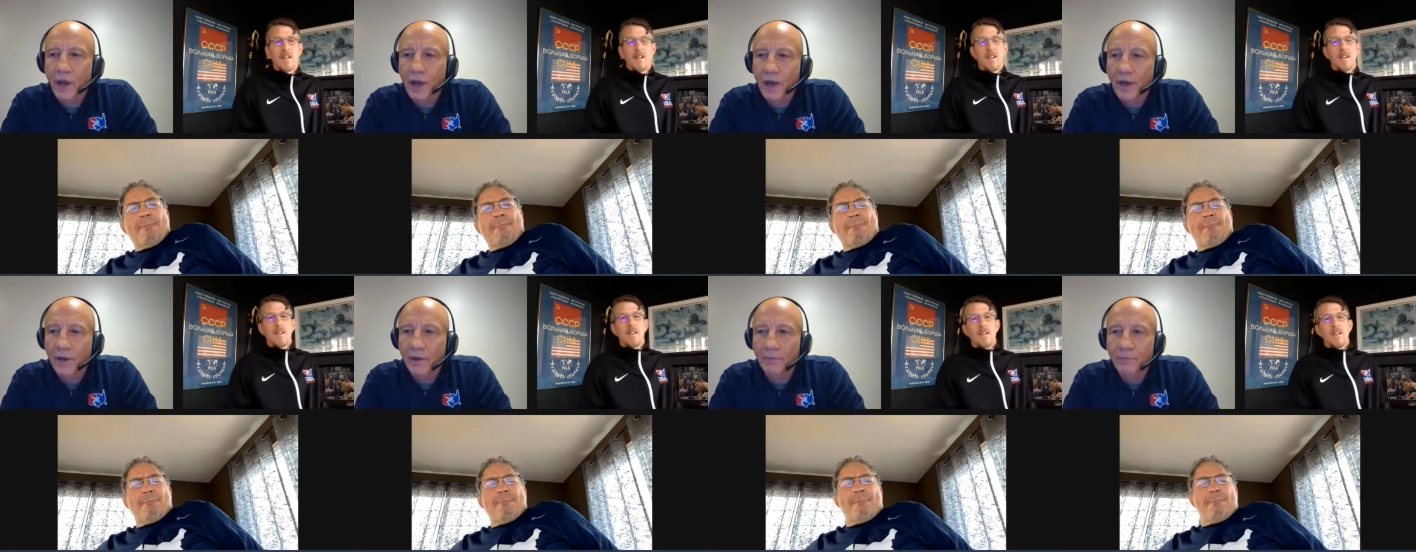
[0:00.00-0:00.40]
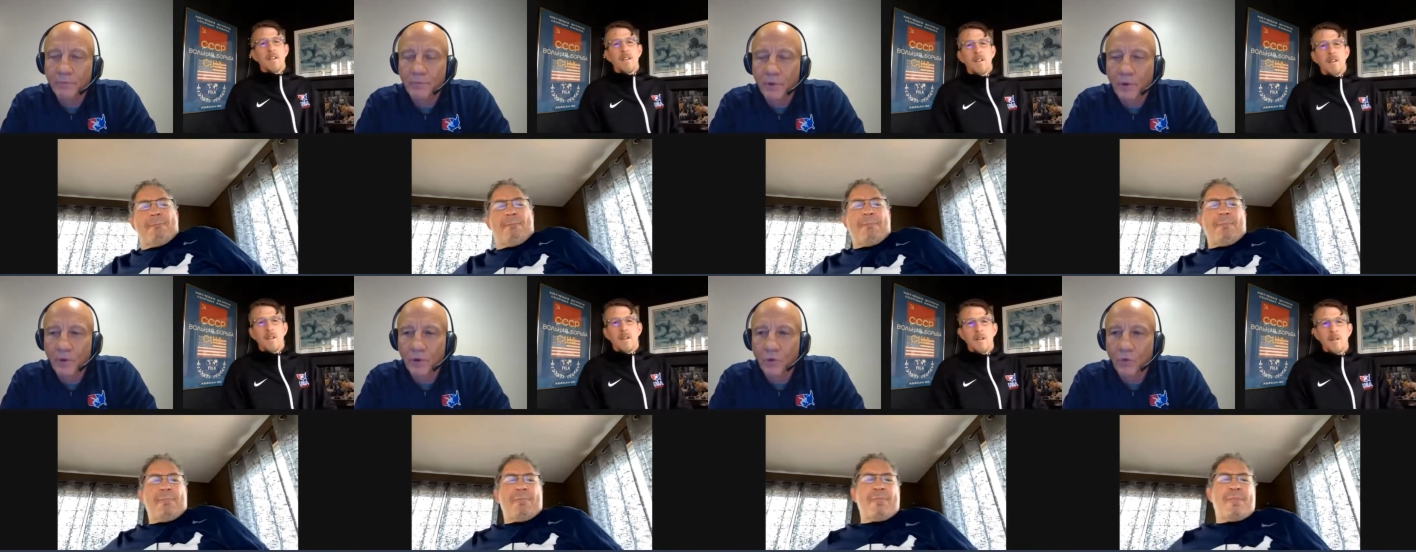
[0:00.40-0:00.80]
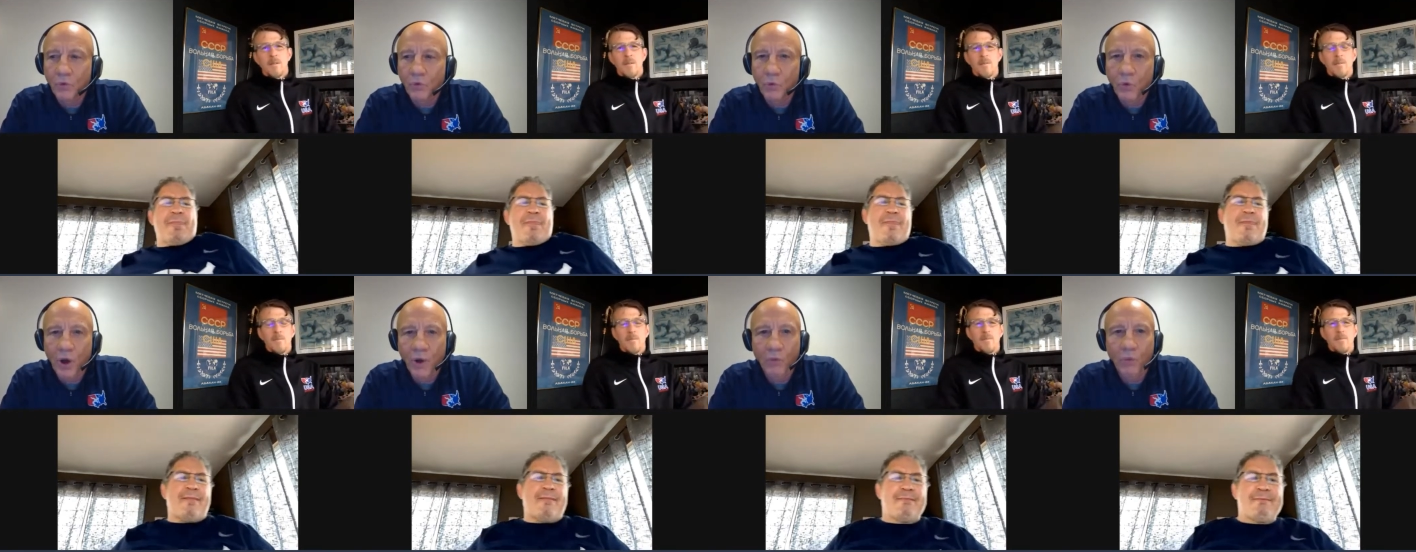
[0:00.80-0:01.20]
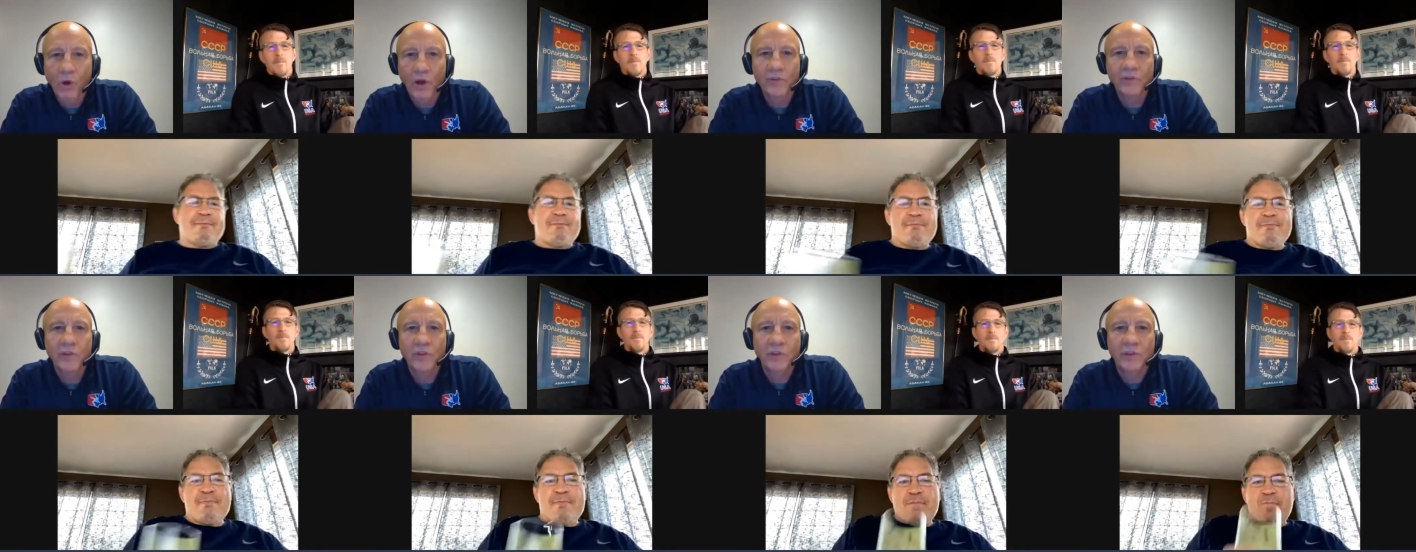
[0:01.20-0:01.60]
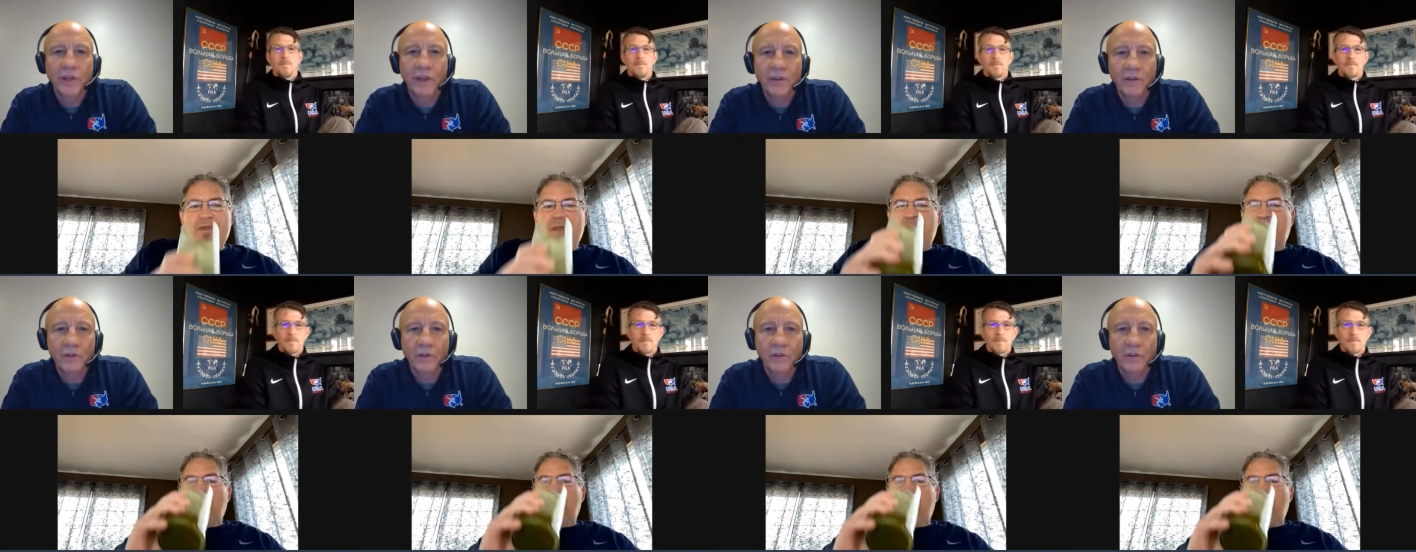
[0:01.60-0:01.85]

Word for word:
Speaker 1: Um, what was it that